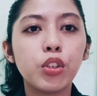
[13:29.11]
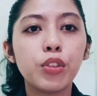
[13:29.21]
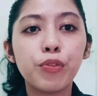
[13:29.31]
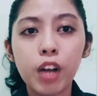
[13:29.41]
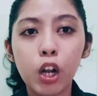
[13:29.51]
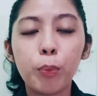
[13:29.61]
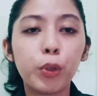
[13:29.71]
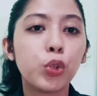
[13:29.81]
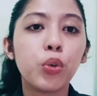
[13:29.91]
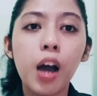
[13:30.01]
develop
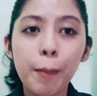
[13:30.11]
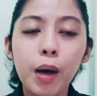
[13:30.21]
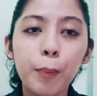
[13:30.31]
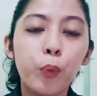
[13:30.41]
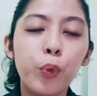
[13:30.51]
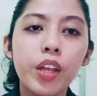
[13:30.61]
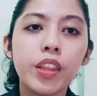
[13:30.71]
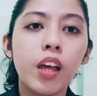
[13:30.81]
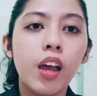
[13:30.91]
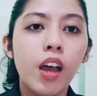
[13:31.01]
or to come up
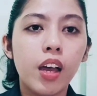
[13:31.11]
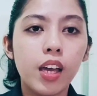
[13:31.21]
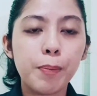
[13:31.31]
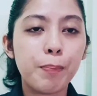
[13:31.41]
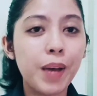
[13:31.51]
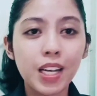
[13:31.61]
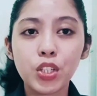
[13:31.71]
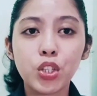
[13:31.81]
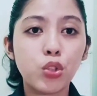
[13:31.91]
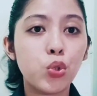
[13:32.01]
with a
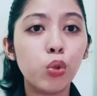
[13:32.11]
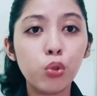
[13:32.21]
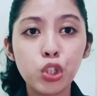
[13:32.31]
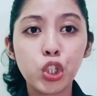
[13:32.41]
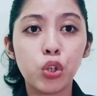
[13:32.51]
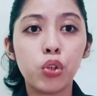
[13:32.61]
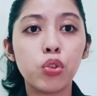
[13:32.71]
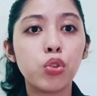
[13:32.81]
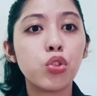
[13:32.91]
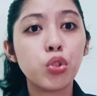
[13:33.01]
best
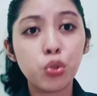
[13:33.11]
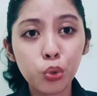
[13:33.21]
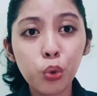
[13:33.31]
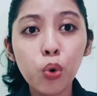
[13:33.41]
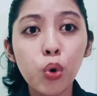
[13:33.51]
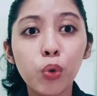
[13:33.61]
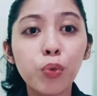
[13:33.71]
solutions to